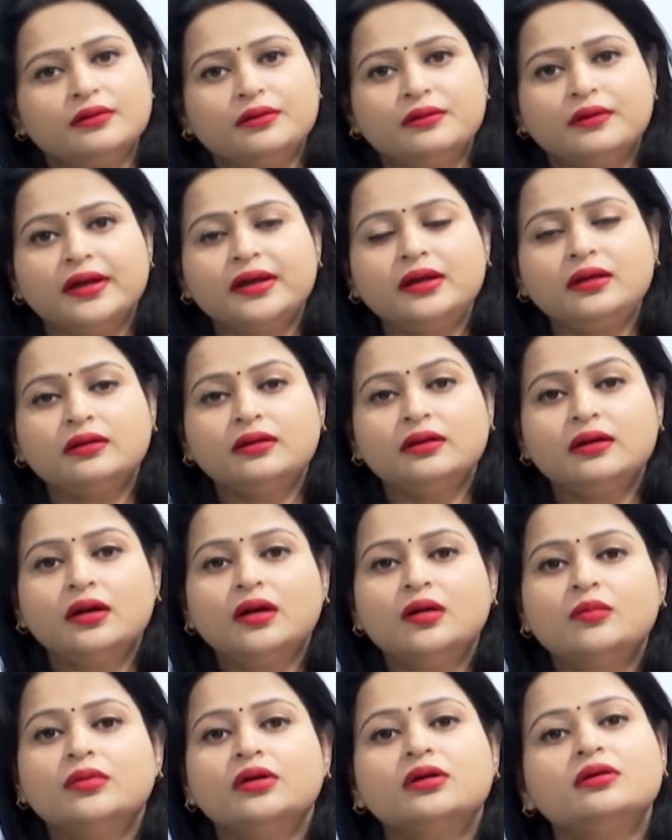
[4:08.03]
right
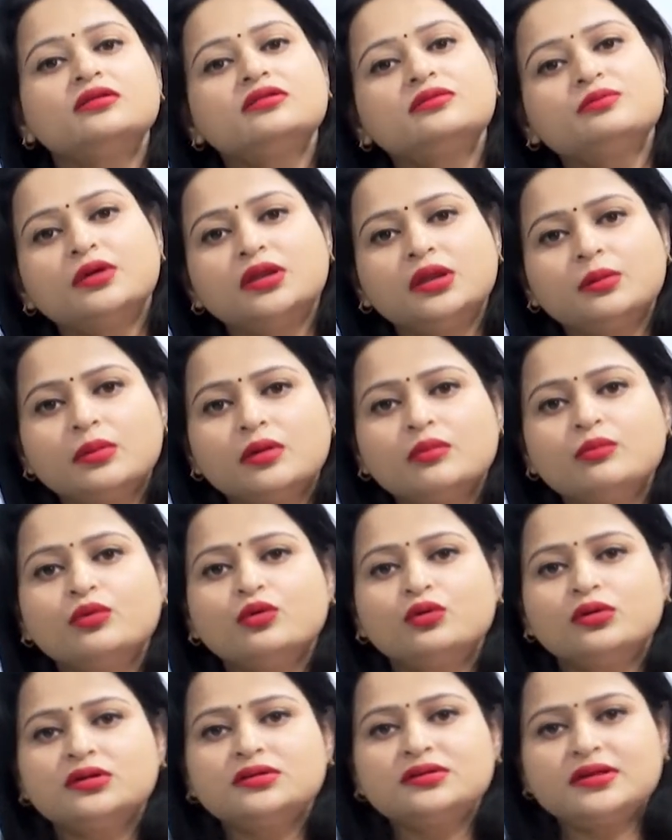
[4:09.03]
because minimum
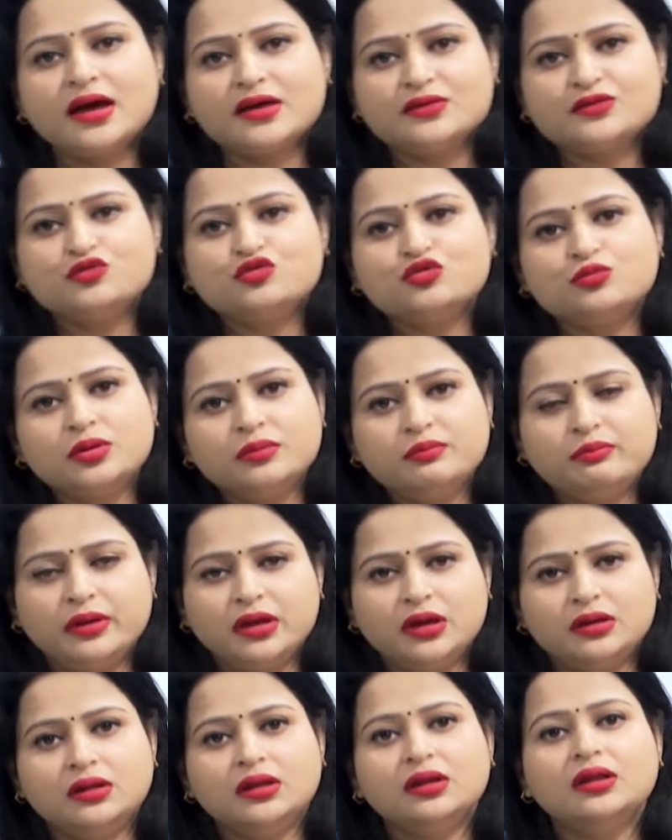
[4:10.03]
bonus has to be
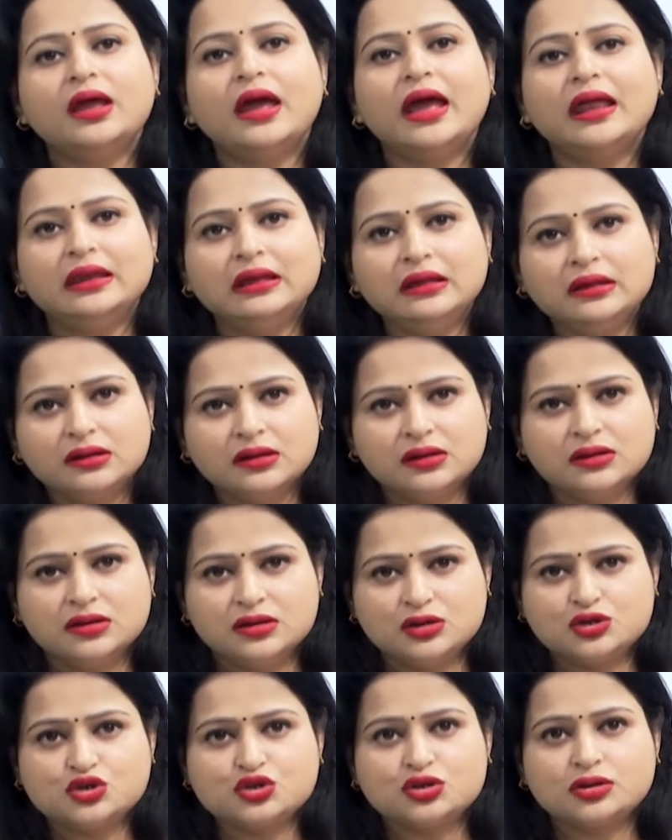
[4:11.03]
paid in any
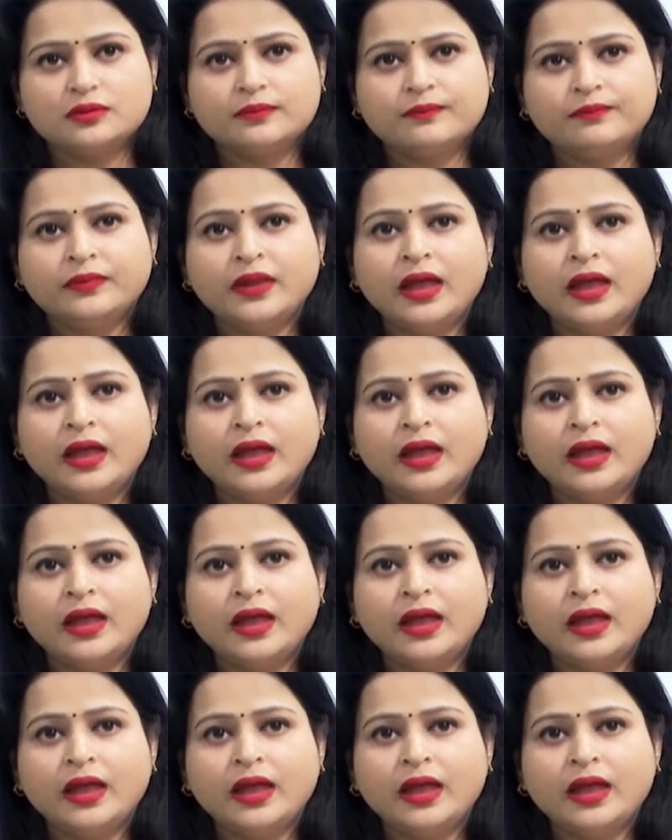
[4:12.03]
condition